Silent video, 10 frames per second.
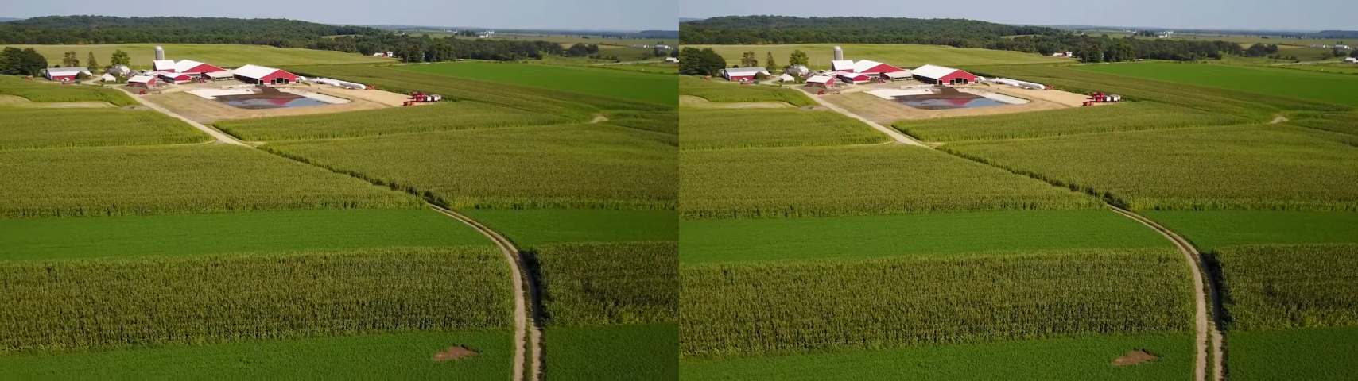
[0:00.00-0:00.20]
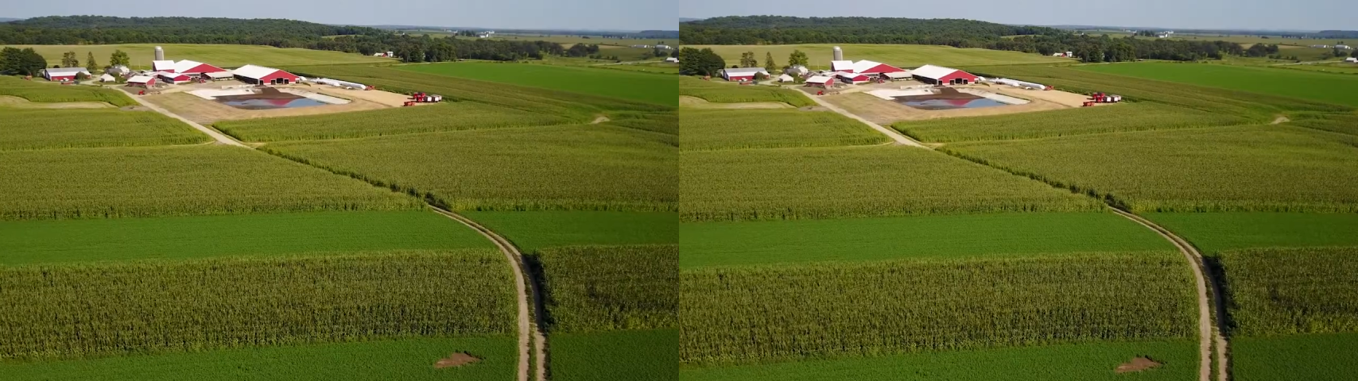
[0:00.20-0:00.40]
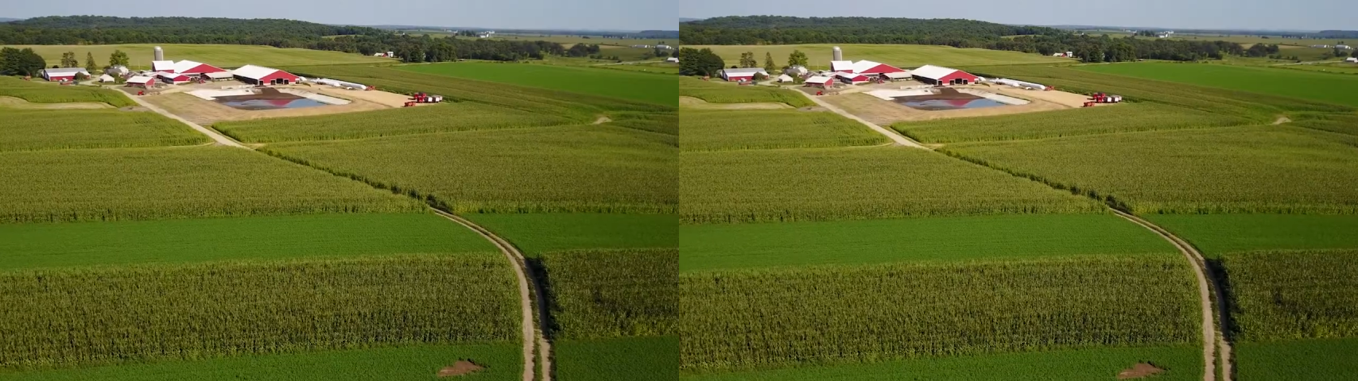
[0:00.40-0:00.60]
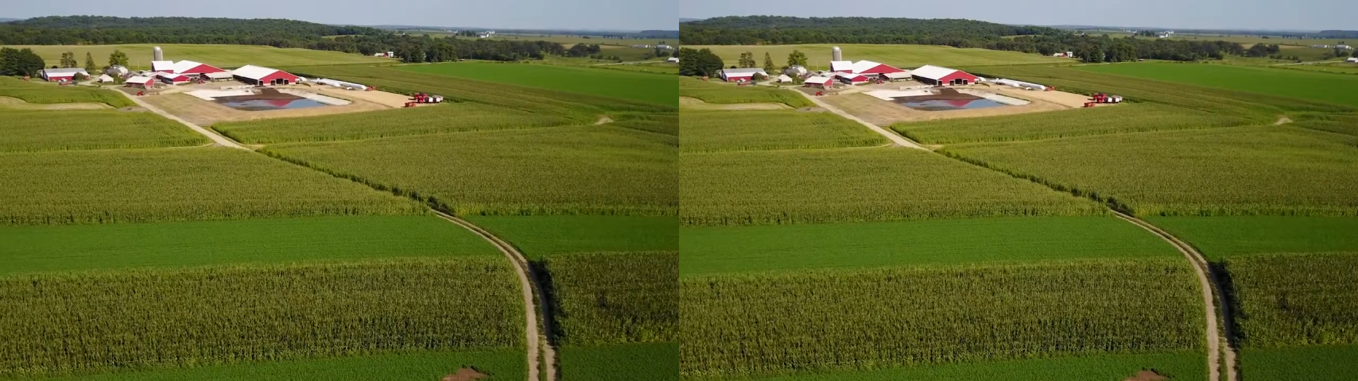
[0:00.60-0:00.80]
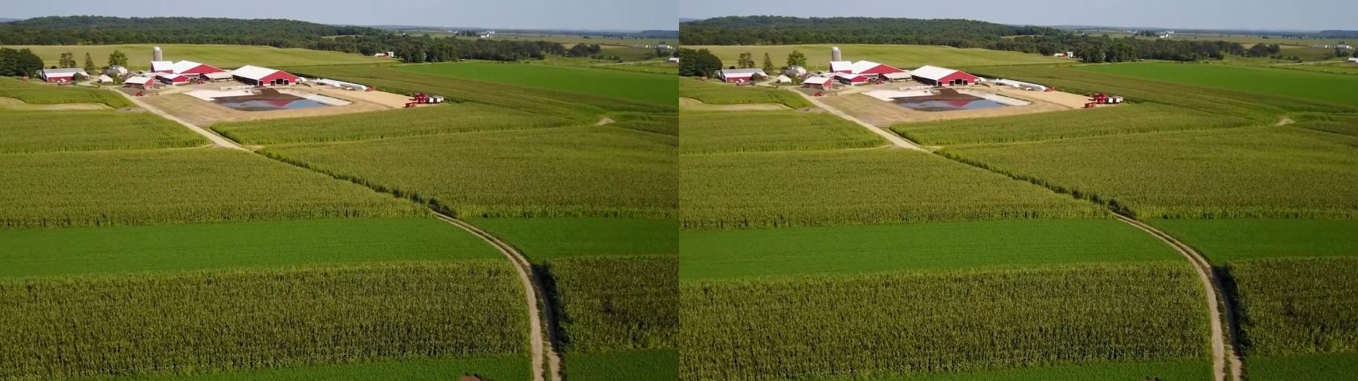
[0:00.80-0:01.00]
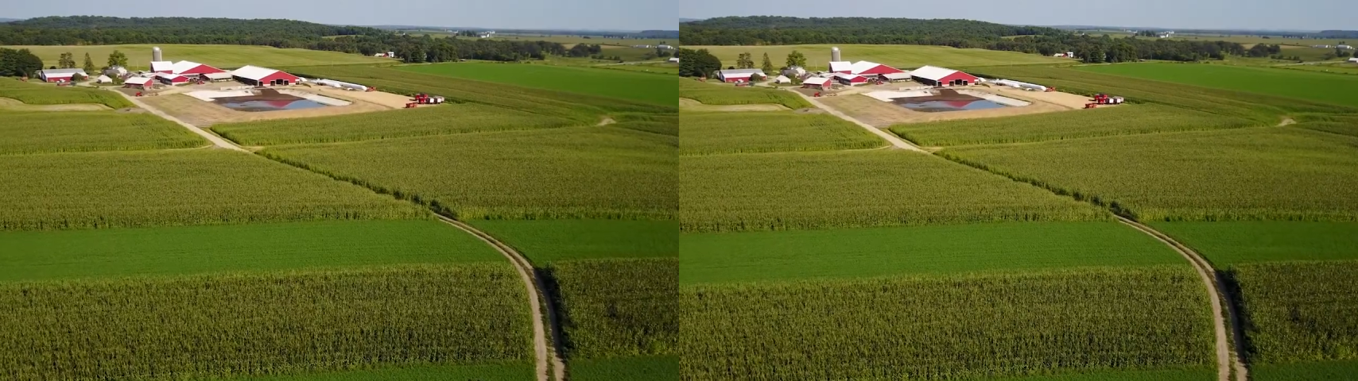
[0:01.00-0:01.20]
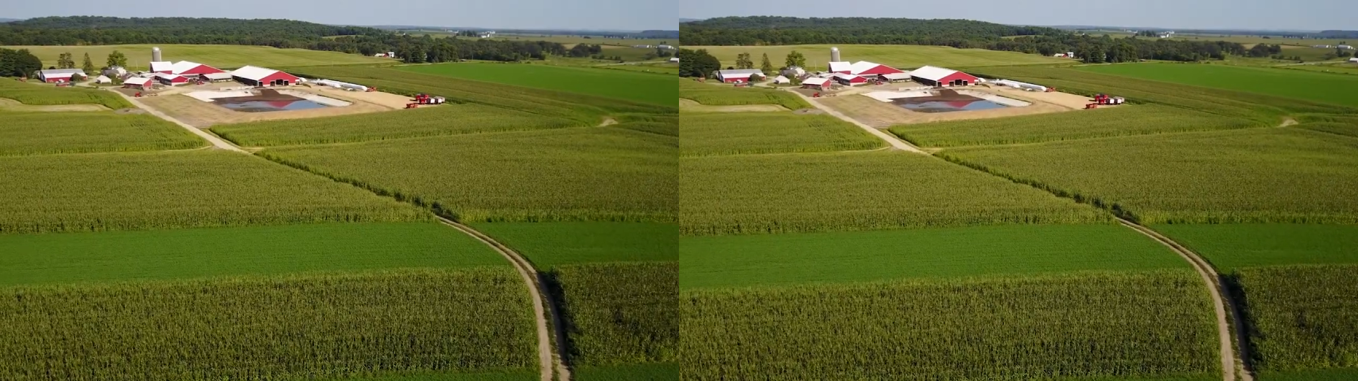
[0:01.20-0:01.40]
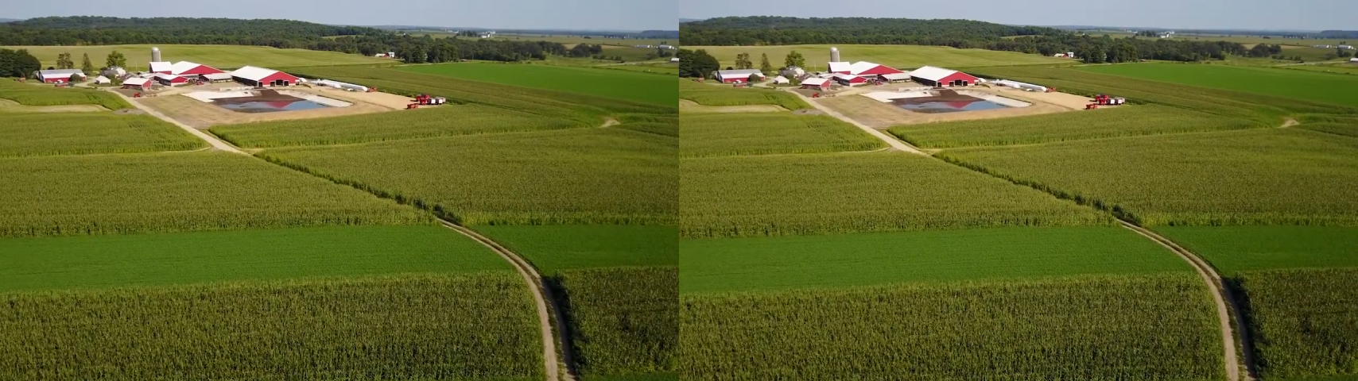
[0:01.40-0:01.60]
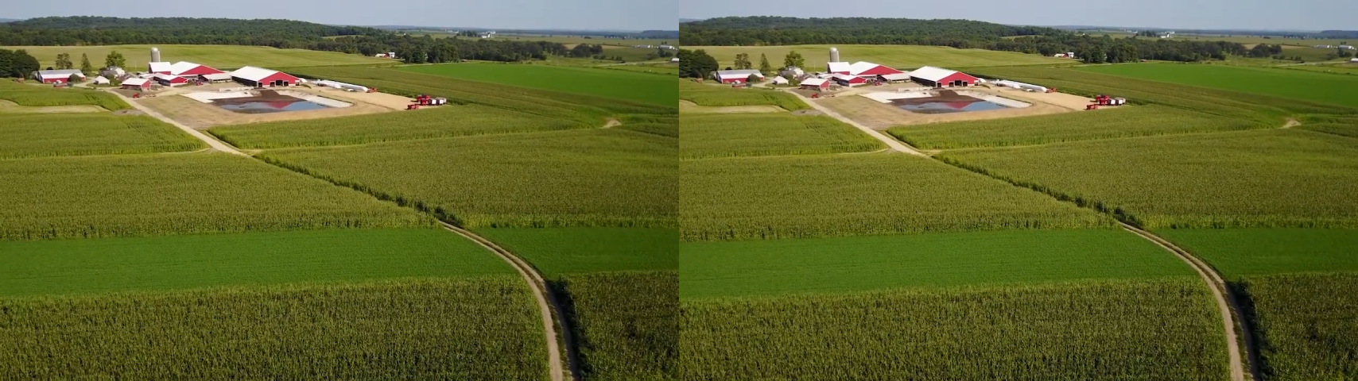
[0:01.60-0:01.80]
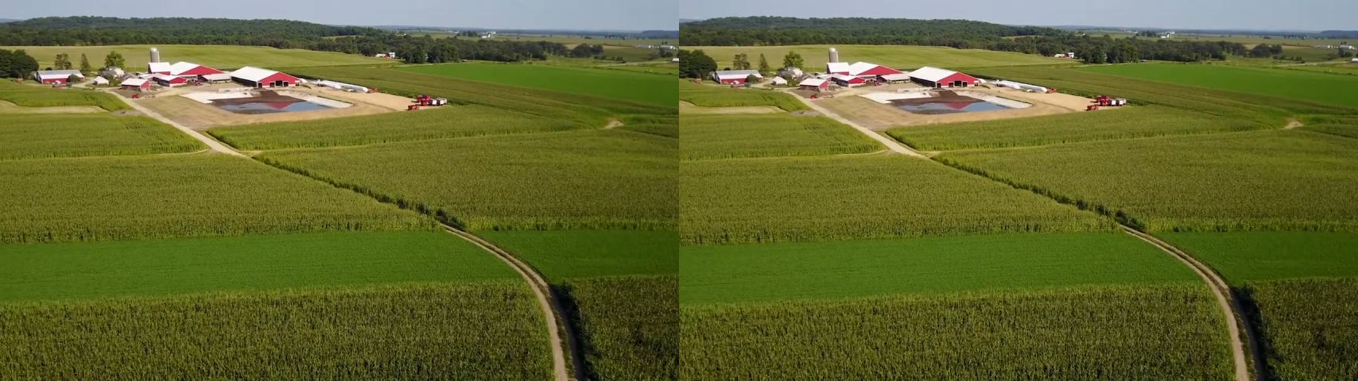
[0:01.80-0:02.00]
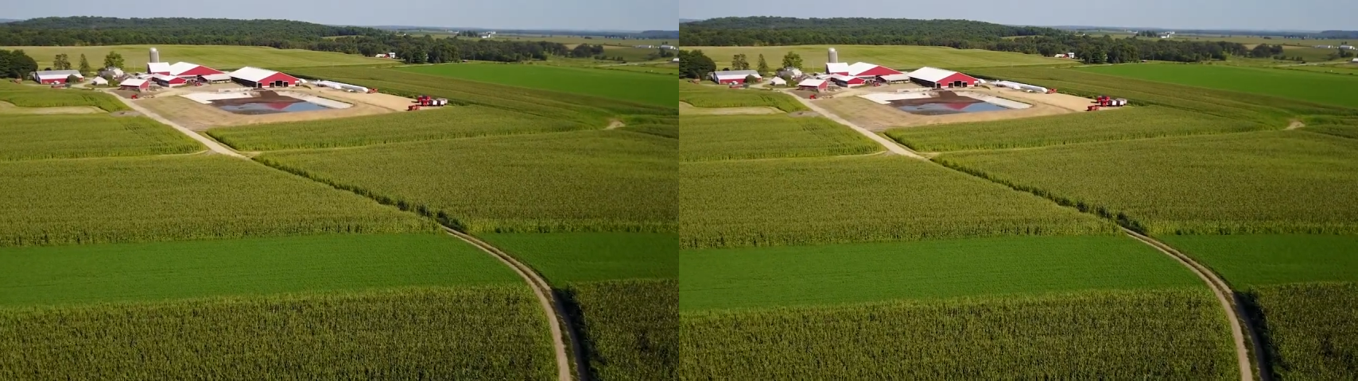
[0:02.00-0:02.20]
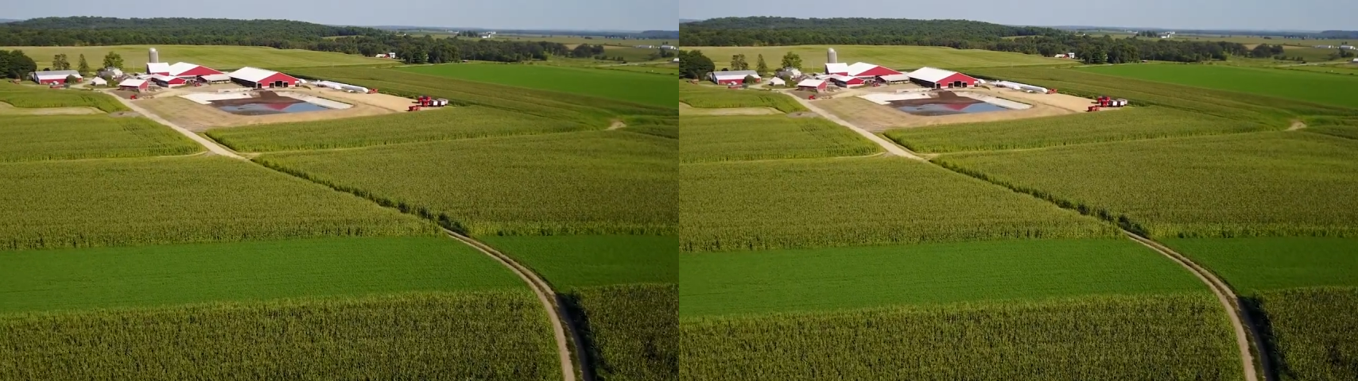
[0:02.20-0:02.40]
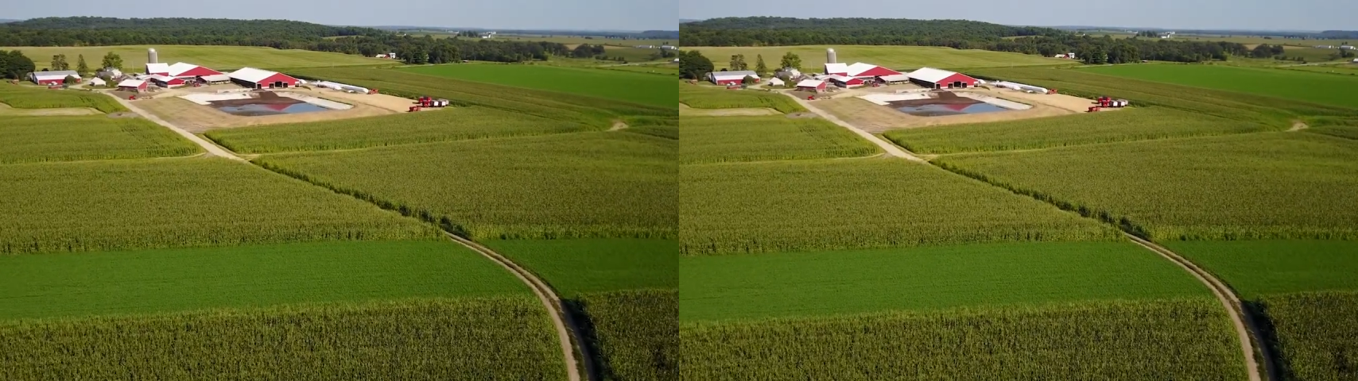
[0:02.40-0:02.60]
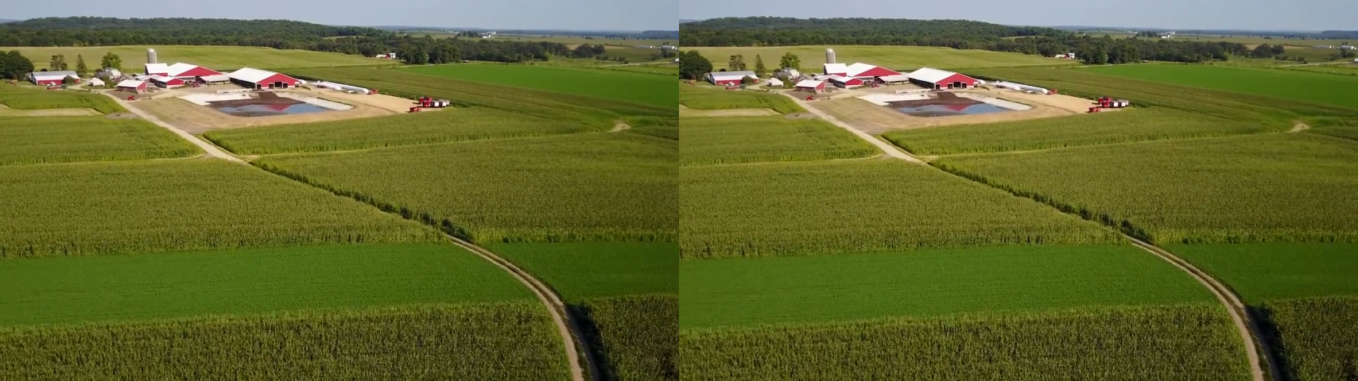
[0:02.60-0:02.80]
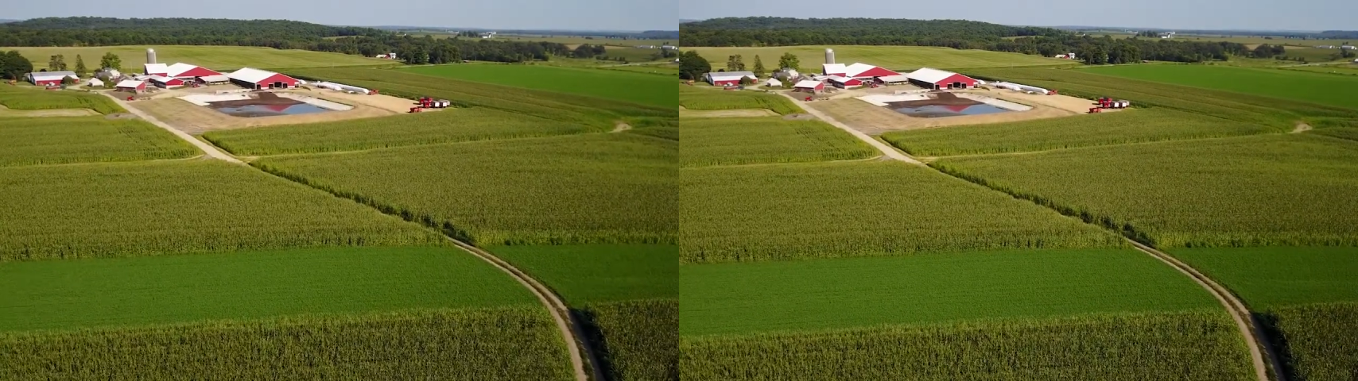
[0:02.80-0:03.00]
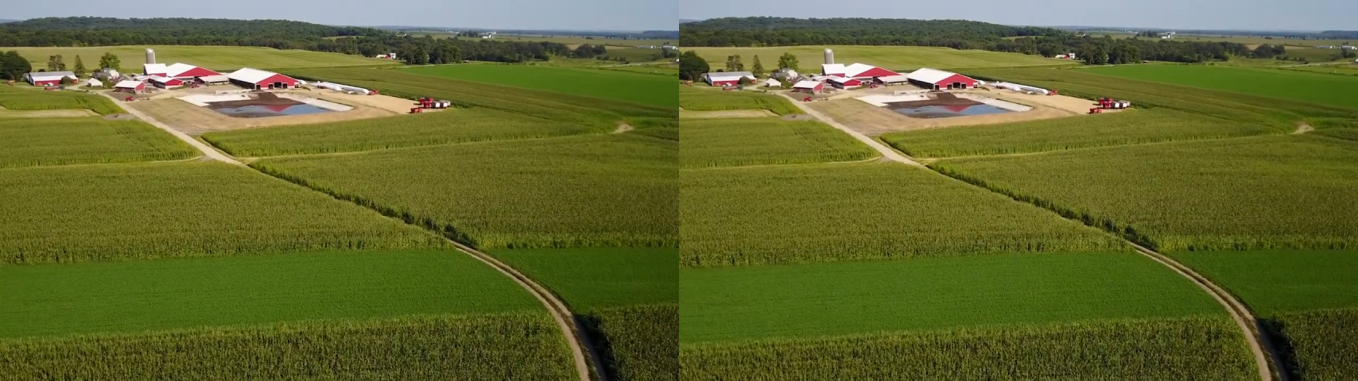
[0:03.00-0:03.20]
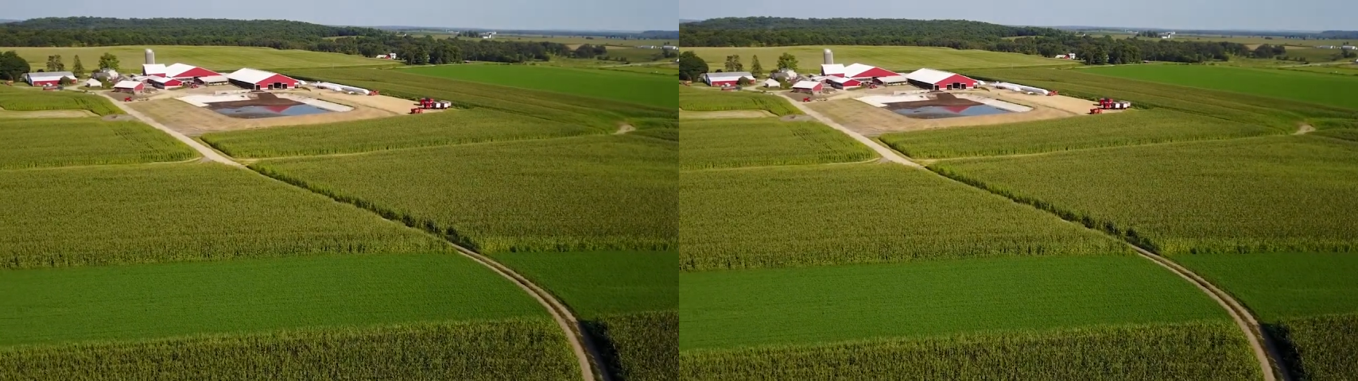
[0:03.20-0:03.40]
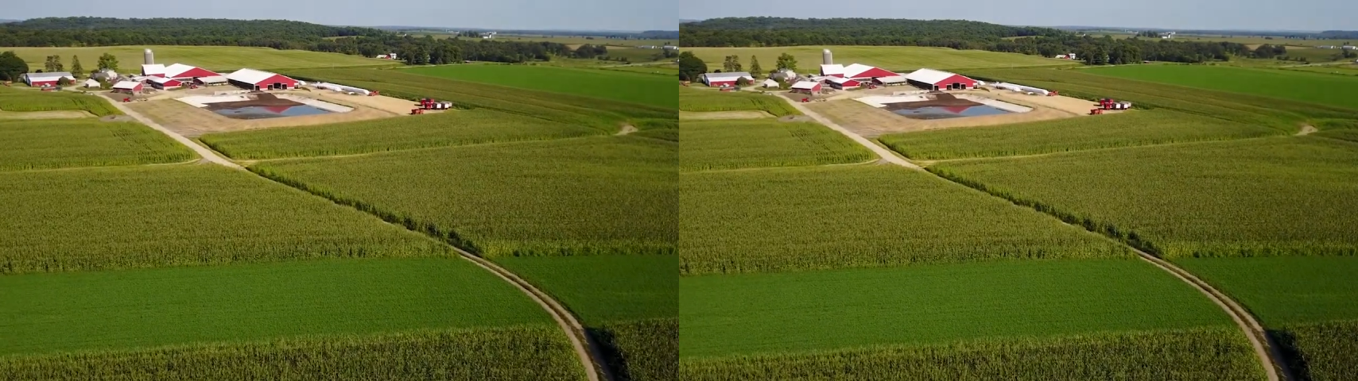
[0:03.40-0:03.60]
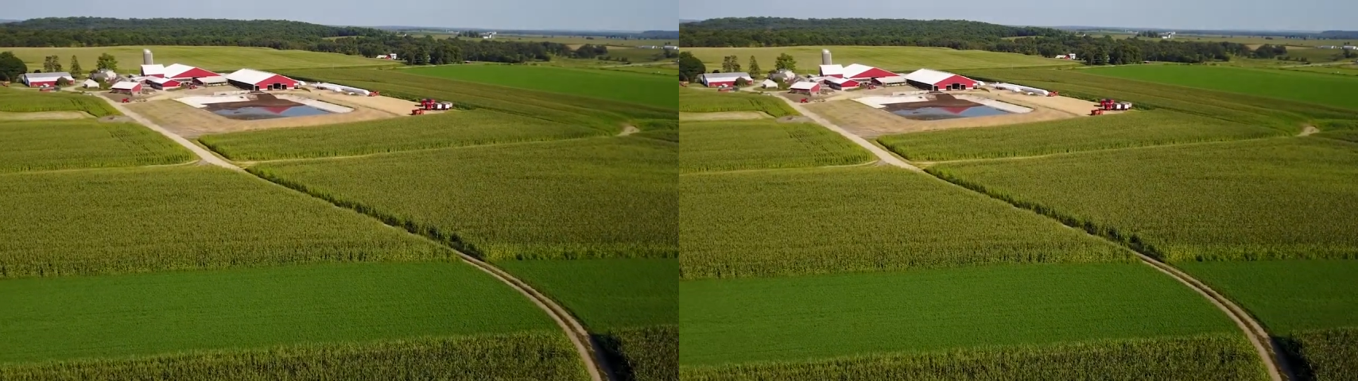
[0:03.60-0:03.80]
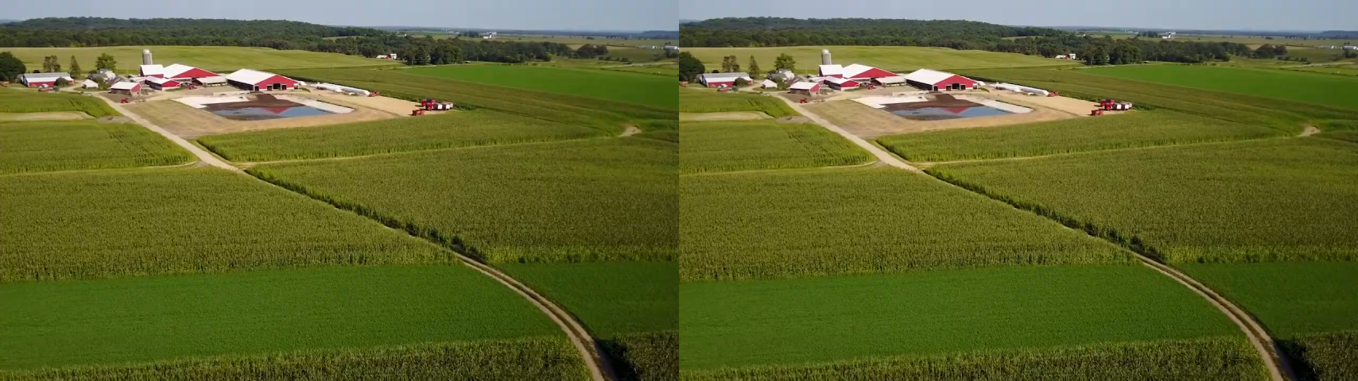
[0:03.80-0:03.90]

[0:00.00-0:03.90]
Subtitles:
Nobody's mouth can be seen.